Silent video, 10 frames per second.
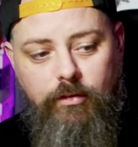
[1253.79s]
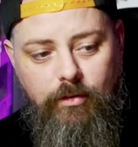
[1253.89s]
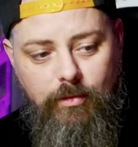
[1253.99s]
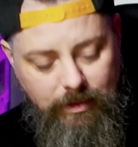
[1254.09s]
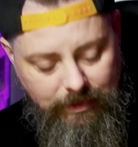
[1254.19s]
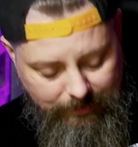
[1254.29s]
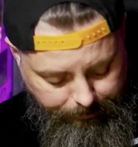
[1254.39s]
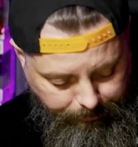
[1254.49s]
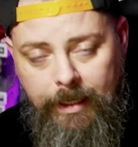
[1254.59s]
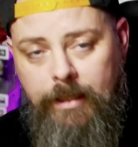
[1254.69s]
So
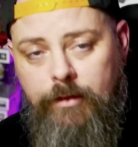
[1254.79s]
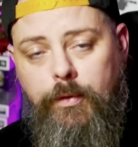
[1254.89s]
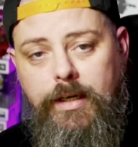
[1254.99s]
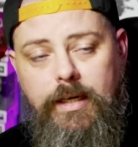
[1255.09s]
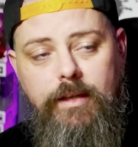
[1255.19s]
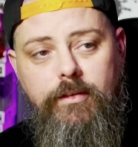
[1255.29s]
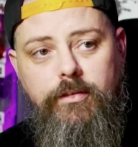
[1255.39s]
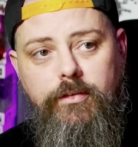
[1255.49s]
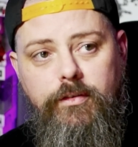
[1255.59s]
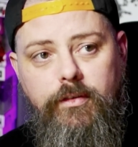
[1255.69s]
it is what it
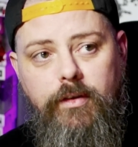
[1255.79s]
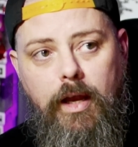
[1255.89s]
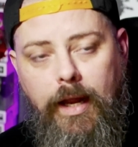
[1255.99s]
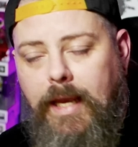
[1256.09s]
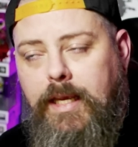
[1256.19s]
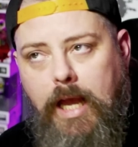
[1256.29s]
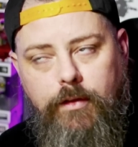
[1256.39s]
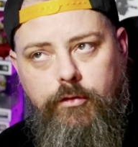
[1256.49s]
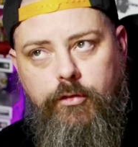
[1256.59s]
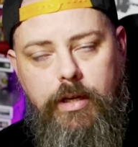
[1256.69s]
is, and I
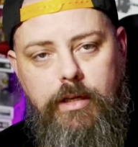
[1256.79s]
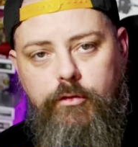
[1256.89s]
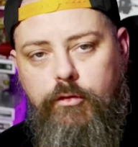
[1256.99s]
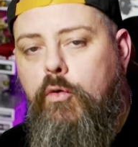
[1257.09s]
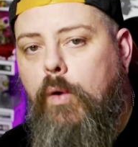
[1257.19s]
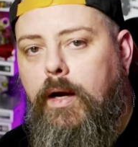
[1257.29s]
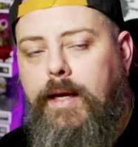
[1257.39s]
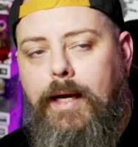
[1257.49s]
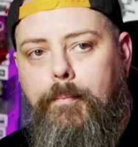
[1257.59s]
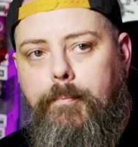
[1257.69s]
can't change who
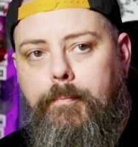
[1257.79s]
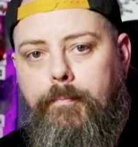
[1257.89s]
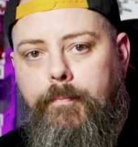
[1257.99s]
I am.